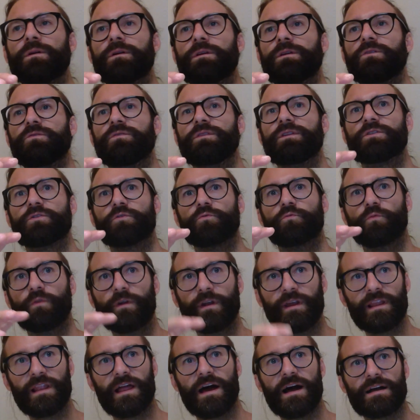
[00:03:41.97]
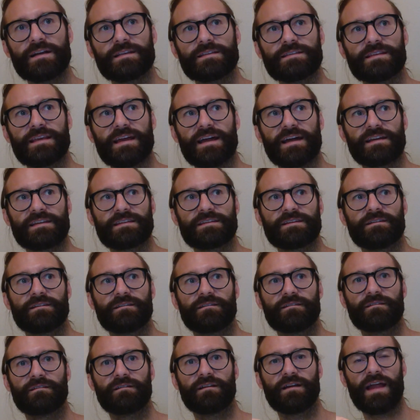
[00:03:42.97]
you need to realize that
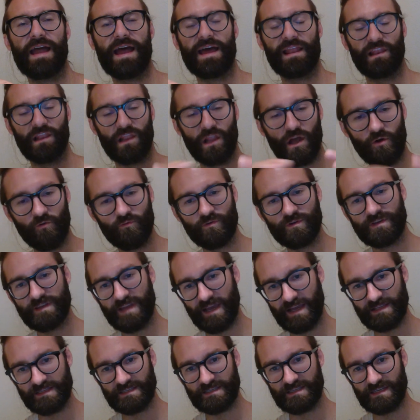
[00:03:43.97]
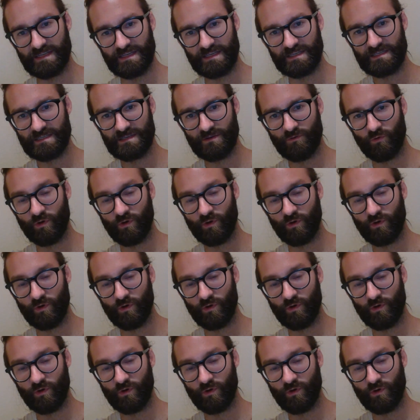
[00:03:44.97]
at low intensities